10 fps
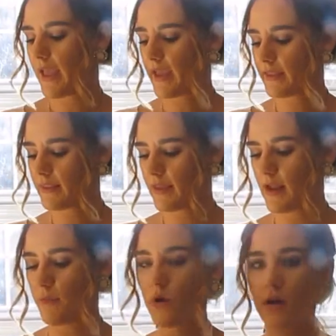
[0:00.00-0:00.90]
And
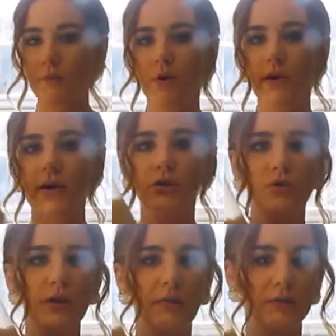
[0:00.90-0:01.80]
then I'm gonna put in
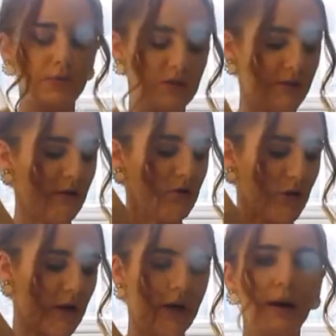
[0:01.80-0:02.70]
2 tablespoons of brown
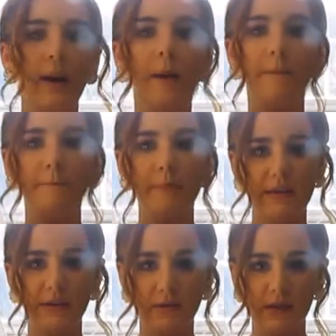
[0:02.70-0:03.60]
sugar,
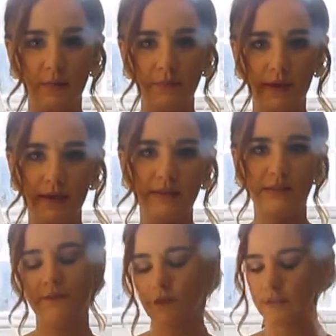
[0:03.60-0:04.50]
mix those up. That
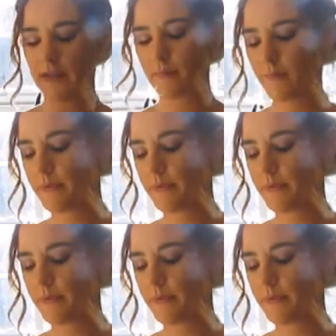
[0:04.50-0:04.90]
is the first step.